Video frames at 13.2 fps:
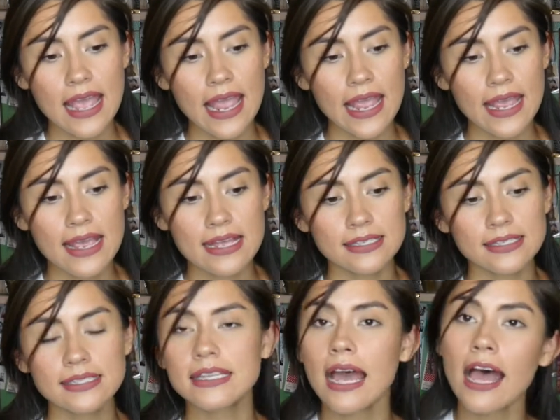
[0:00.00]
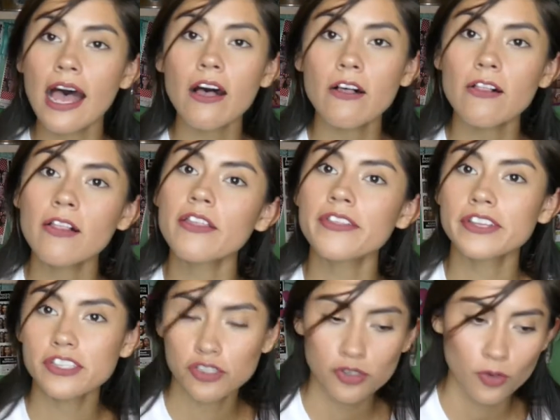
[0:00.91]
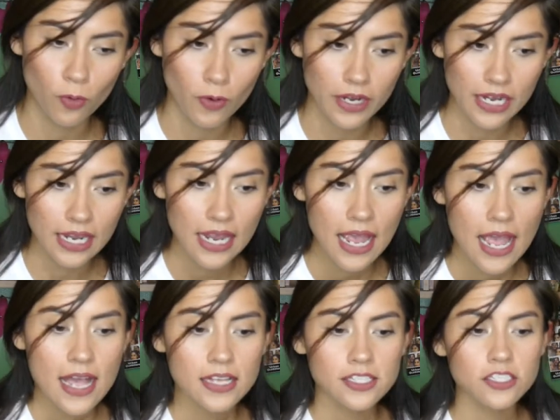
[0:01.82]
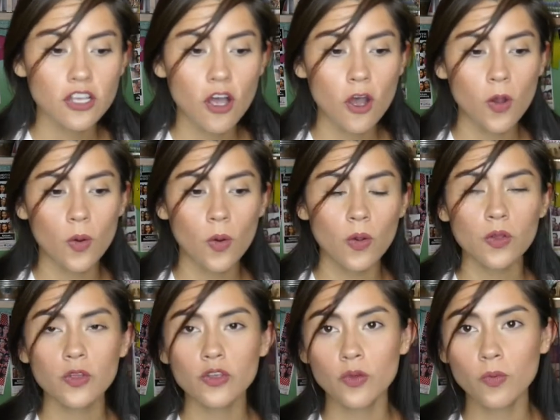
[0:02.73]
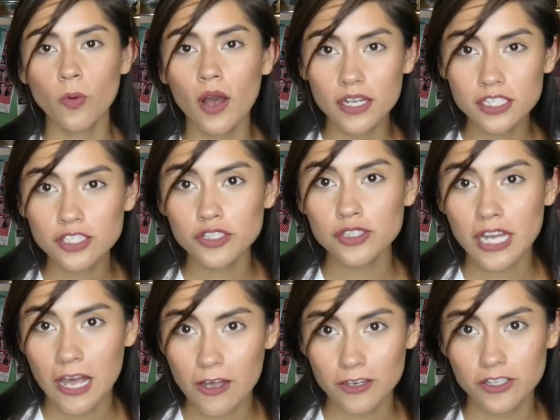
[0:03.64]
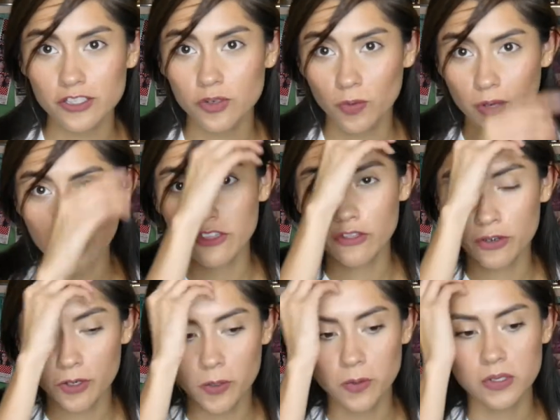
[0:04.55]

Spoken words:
is tell the story. So you want to tell your story through